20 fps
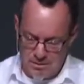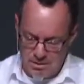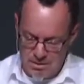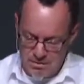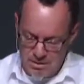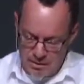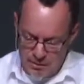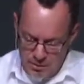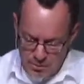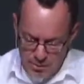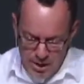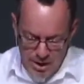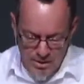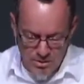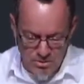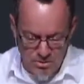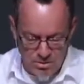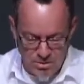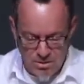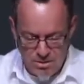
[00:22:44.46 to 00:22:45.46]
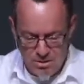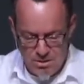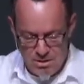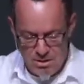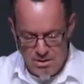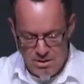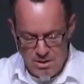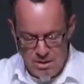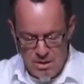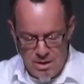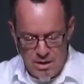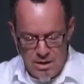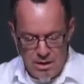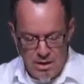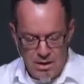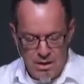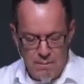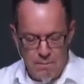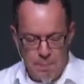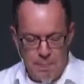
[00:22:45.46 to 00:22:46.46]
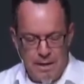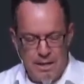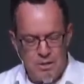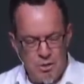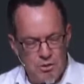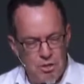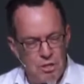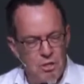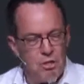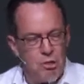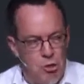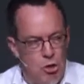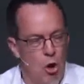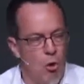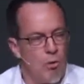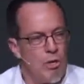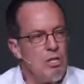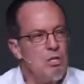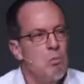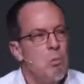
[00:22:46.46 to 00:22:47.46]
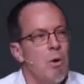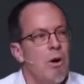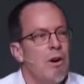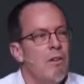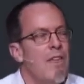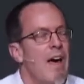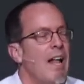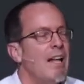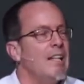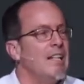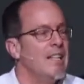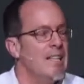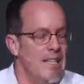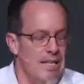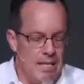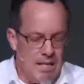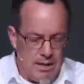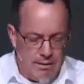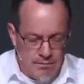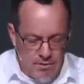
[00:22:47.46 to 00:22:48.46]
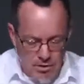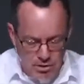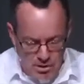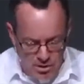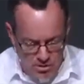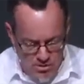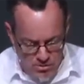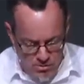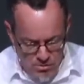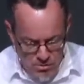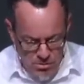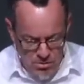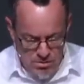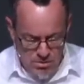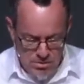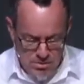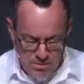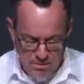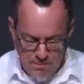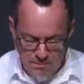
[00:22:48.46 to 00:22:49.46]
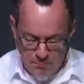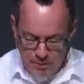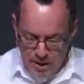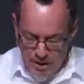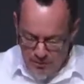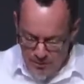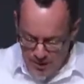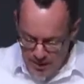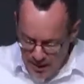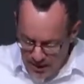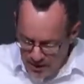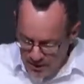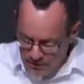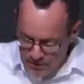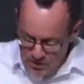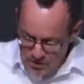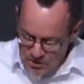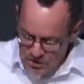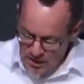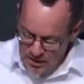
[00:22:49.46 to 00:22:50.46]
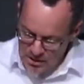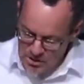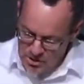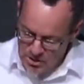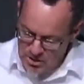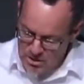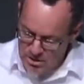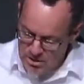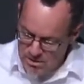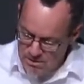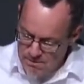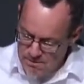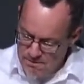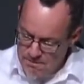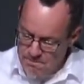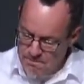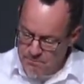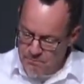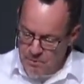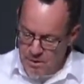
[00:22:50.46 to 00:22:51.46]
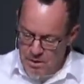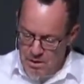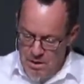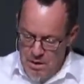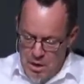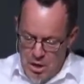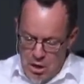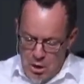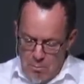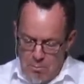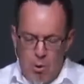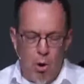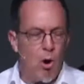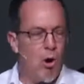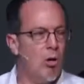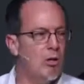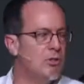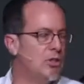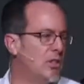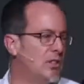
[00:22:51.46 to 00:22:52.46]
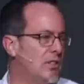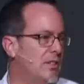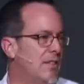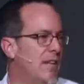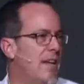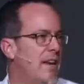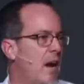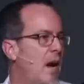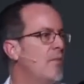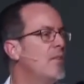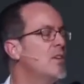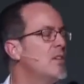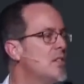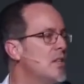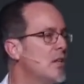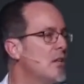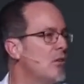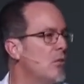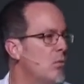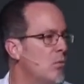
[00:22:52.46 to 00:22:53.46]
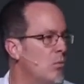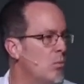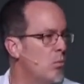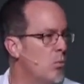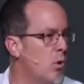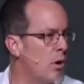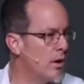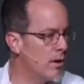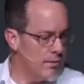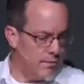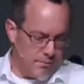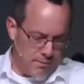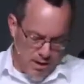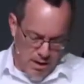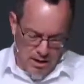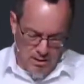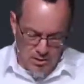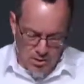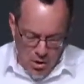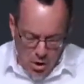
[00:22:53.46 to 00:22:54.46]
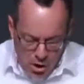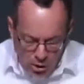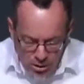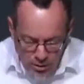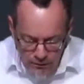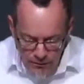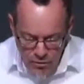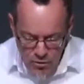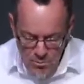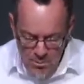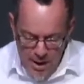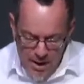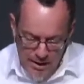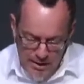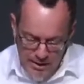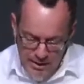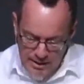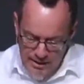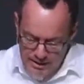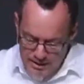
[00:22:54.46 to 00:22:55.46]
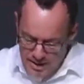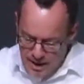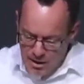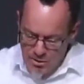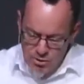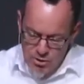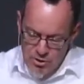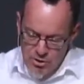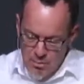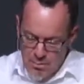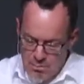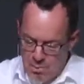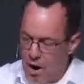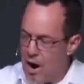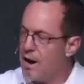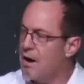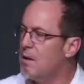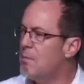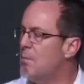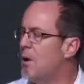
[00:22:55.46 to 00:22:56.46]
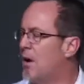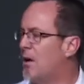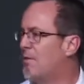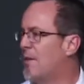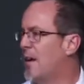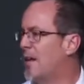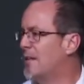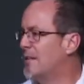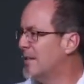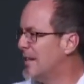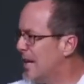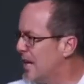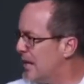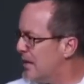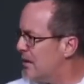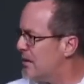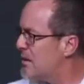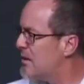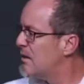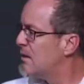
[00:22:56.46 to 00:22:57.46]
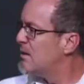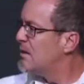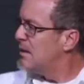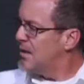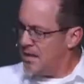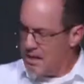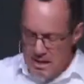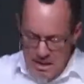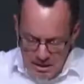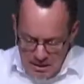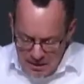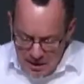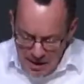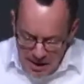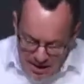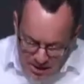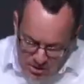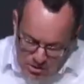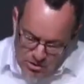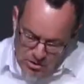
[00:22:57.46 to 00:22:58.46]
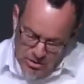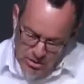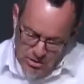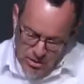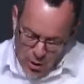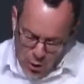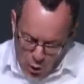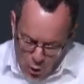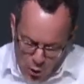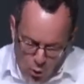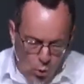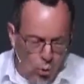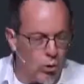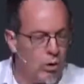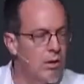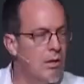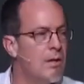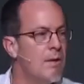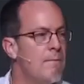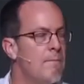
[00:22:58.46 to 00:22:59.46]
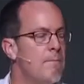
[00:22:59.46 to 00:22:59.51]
than the rest. And so just notice where that leaves you at the end of this section. Paul just led every single one of us, all of humanity, down to the bottom of a lead encased hole